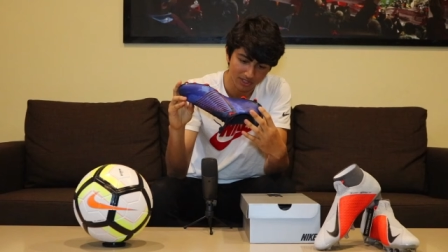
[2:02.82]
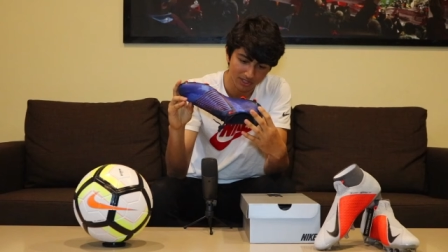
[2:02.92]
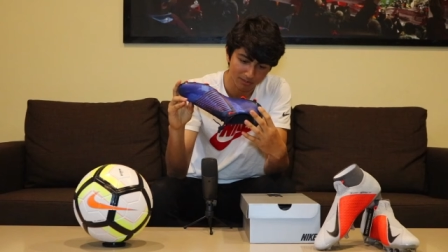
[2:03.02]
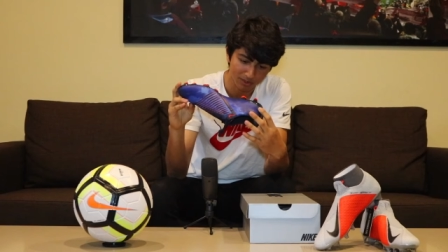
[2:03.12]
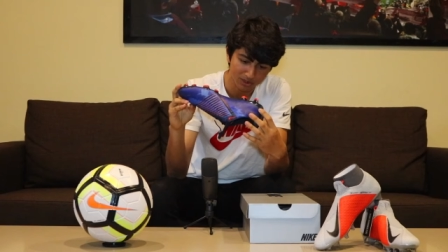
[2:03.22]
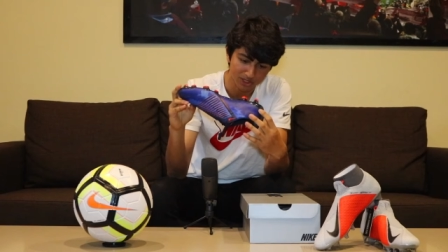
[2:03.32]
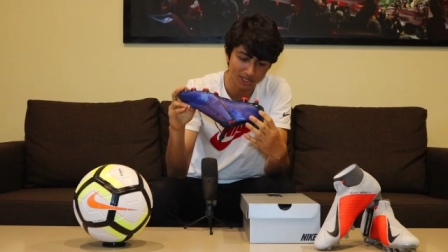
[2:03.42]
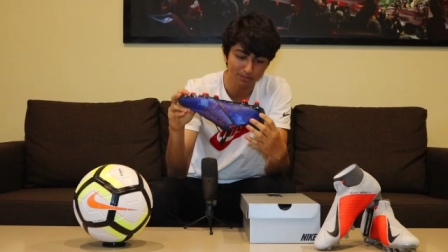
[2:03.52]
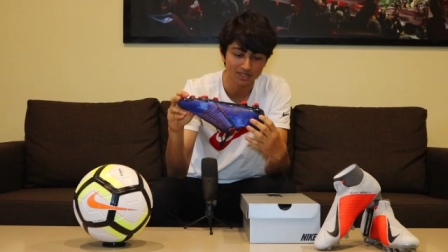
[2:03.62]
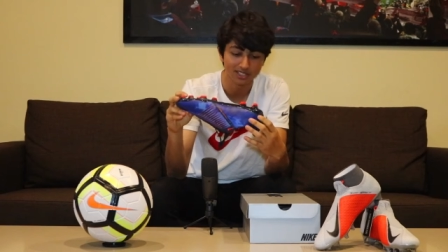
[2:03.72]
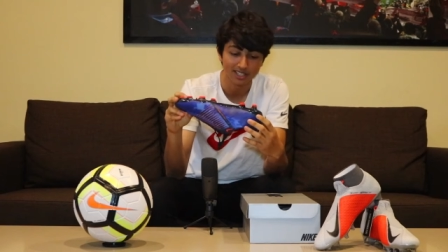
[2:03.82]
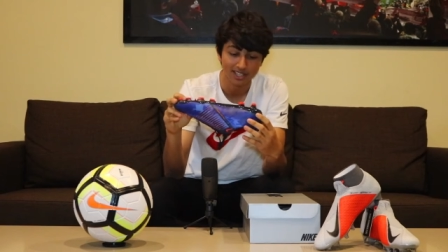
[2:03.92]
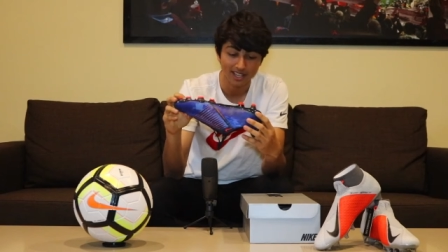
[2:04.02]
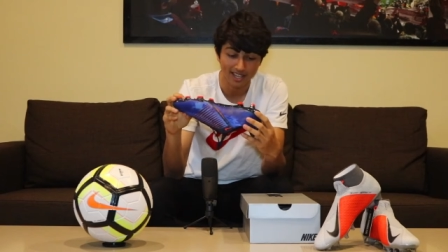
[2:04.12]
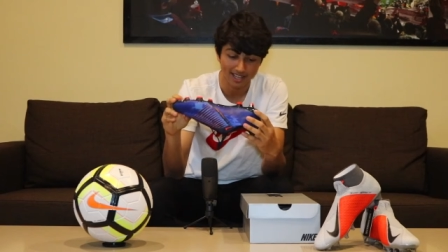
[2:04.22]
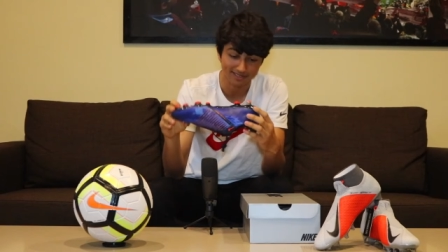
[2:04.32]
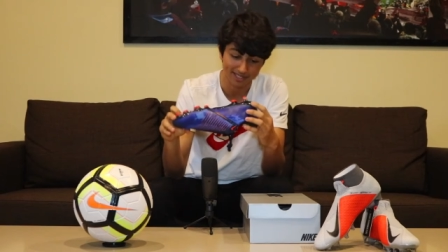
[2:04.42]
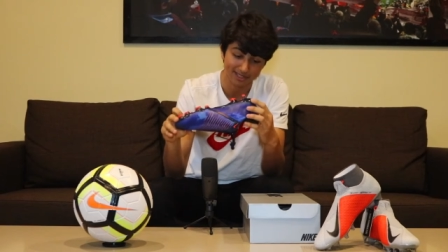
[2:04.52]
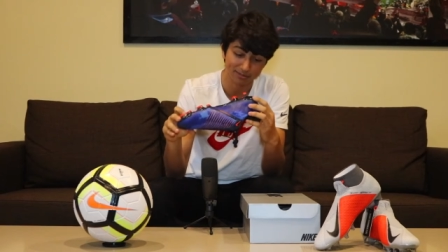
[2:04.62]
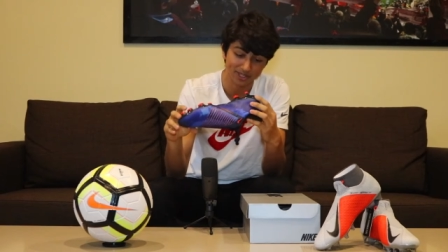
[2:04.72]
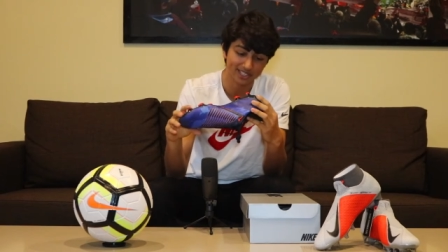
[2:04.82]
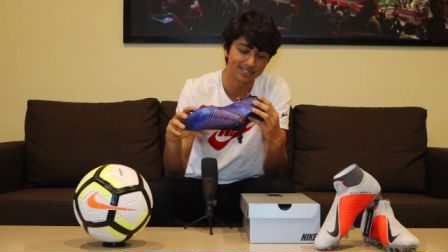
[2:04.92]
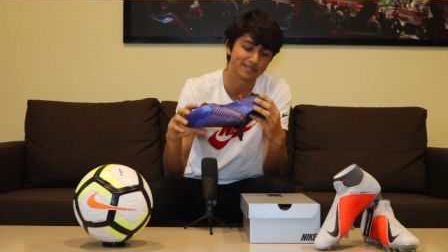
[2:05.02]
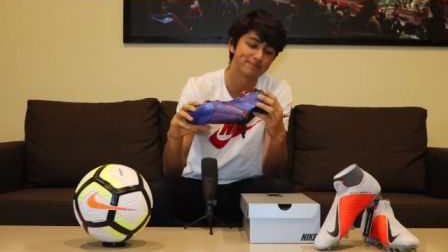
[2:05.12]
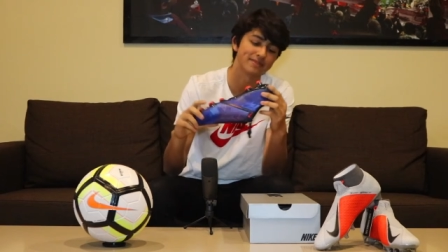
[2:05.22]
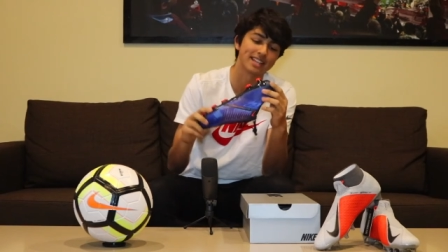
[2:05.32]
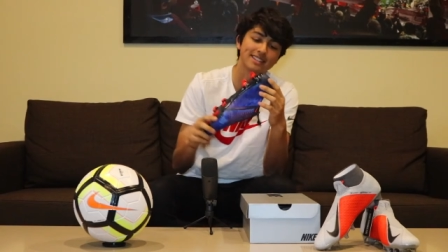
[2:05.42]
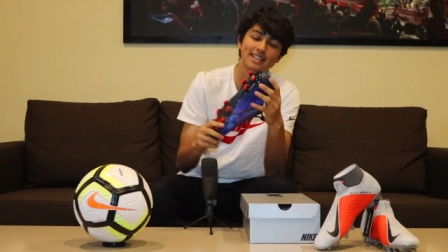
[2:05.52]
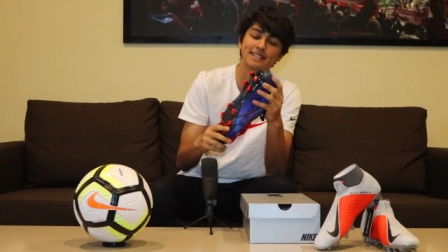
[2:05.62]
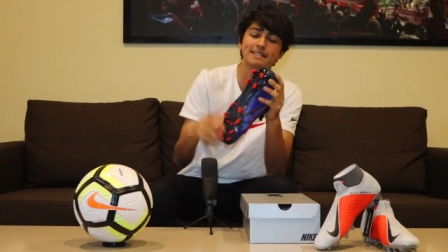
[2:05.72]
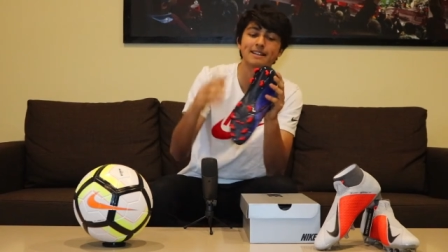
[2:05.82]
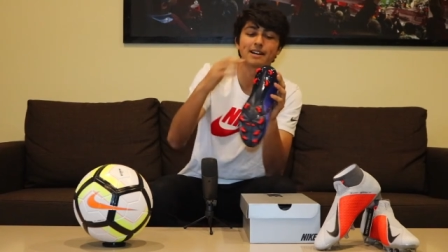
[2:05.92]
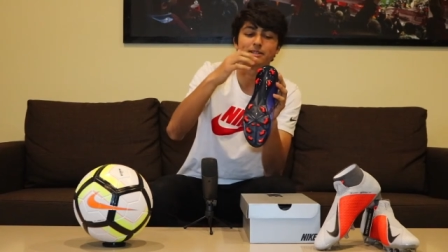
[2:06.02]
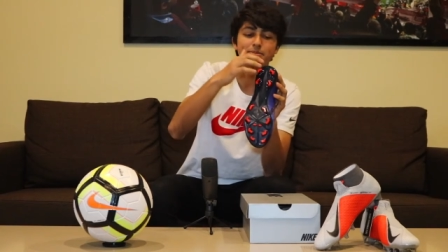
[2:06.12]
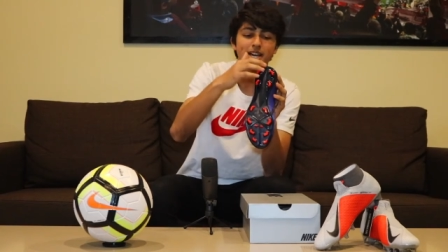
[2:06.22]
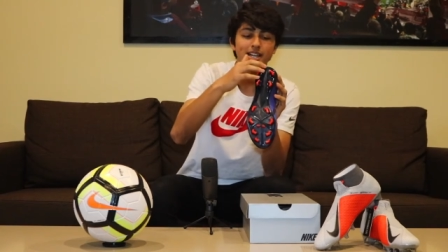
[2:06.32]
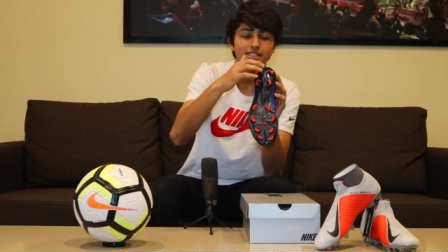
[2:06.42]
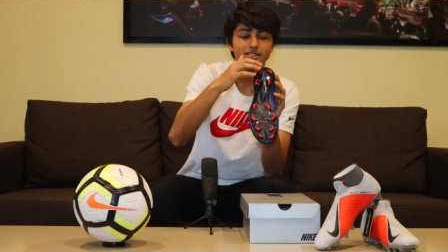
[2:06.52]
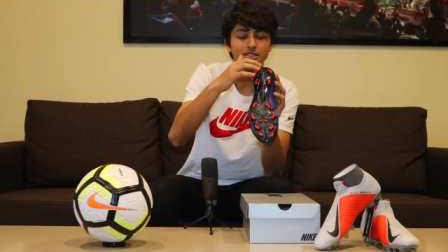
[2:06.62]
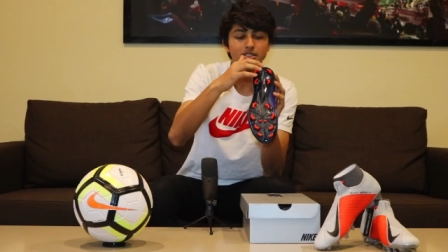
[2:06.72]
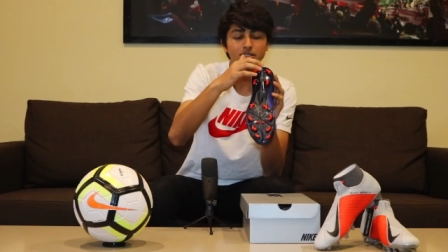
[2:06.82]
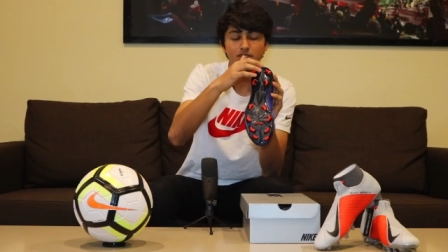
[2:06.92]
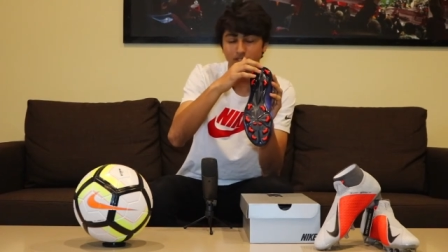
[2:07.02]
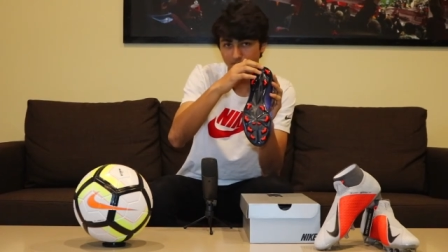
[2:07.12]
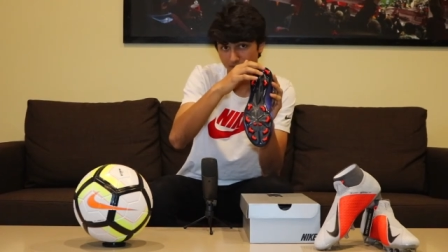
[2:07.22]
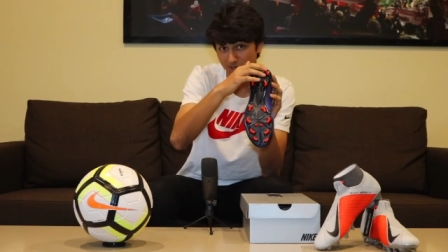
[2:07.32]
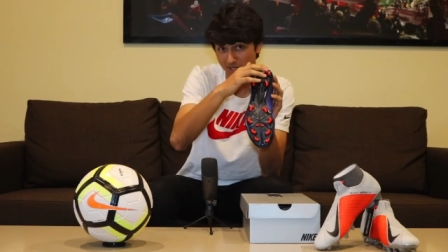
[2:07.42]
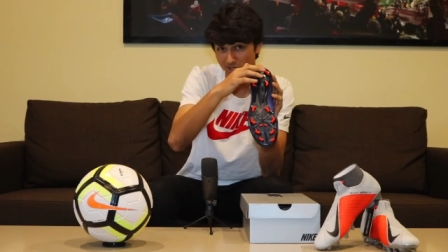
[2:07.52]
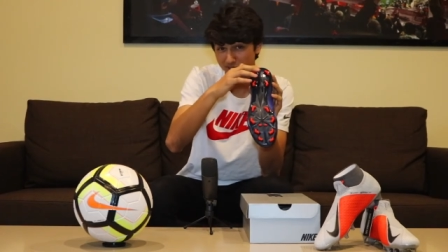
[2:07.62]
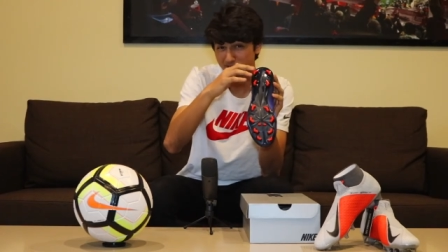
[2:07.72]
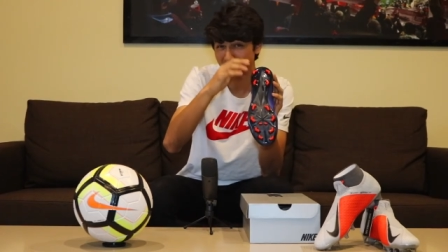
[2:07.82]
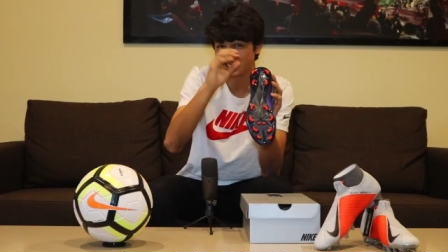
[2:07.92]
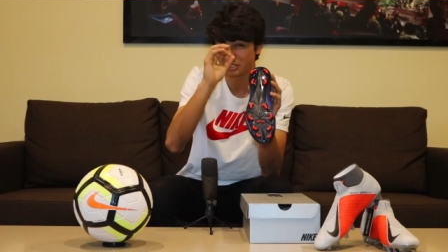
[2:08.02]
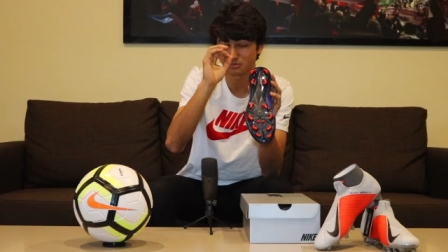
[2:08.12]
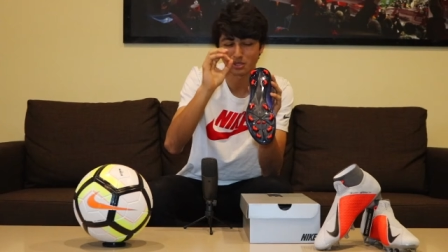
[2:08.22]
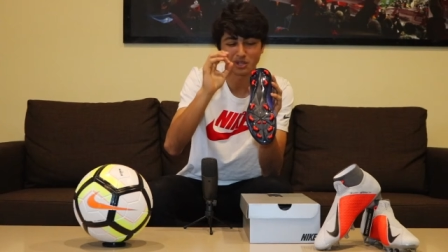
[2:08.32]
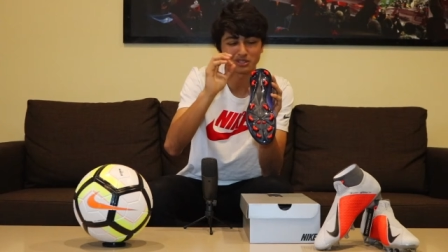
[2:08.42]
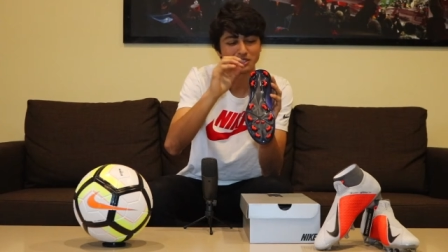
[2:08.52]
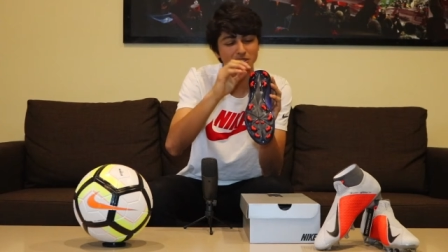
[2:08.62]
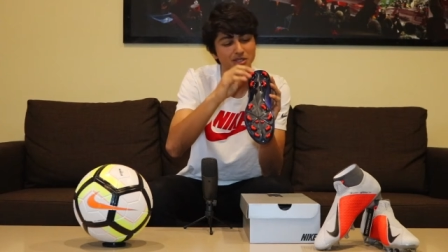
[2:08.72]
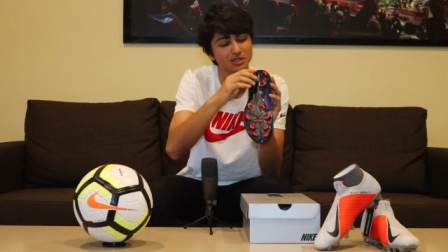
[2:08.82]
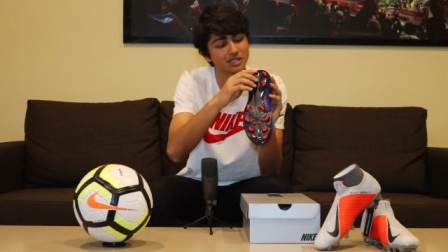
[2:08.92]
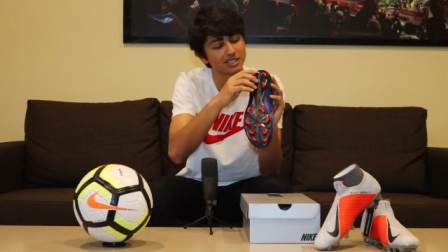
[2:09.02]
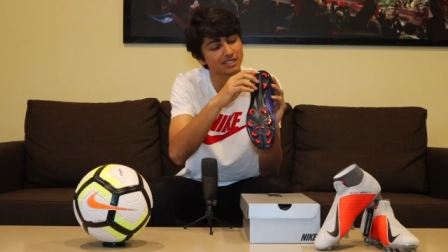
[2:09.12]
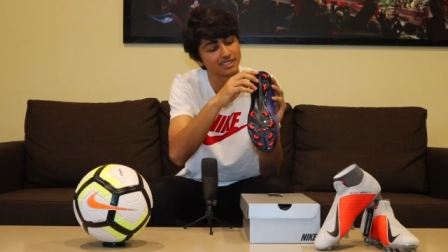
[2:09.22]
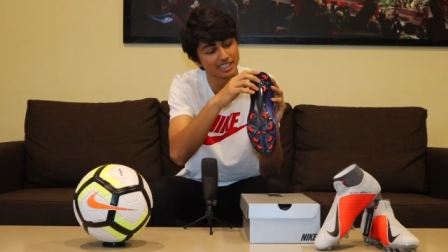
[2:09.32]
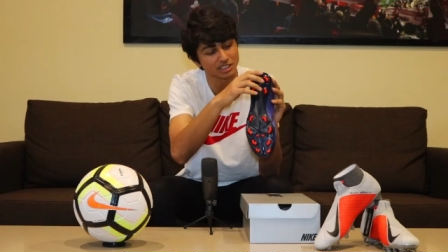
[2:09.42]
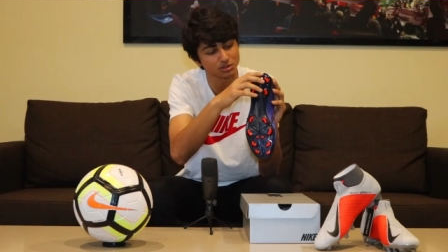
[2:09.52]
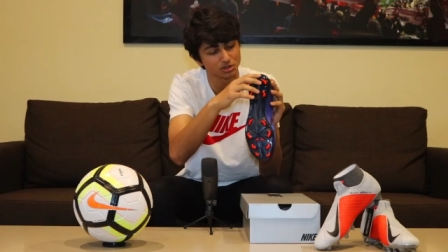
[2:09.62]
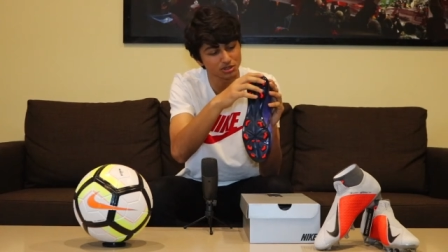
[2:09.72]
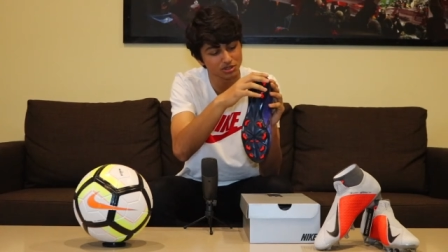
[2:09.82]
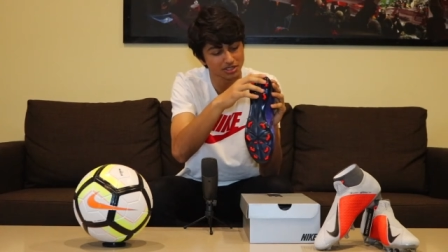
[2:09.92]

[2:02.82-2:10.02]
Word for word: the boots up, and they look pretty good. And then on the back, you, you, you can also see a small little uh, Nike swoosh.